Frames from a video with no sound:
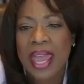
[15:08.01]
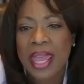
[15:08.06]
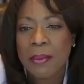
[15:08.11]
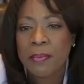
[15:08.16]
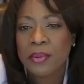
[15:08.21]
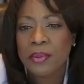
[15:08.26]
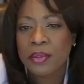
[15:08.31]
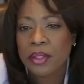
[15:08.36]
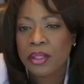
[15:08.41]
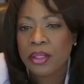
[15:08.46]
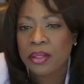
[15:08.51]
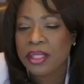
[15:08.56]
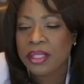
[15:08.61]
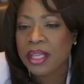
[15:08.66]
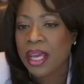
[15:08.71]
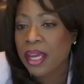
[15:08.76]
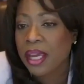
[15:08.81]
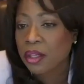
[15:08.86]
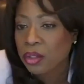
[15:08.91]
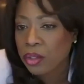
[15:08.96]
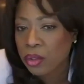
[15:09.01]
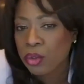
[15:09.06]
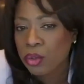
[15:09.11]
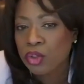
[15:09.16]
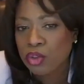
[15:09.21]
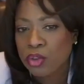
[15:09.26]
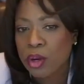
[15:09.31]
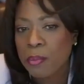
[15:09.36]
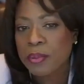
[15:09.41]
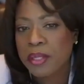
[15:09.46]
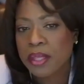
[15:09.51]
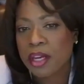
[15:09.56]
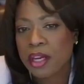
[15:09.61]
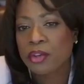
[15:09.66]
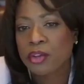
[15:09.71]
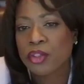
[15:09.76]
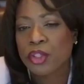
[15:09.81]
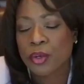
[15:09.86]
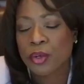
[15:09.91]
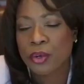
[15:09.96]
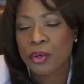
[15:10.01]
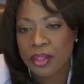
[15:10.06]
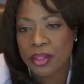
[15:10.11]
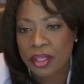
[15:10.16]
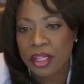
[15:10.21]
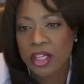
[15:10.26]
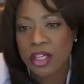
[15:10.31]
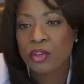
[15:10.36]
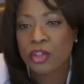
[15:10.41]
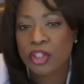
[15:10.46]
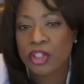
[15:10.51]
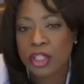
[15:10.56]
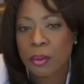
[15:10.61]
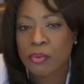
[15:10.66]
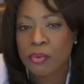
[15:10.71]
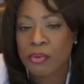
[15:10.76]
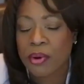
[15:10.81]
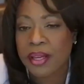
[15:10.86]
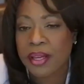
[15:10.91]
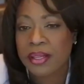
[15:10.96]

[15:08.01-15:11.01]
and a former leadership candidate for the party, said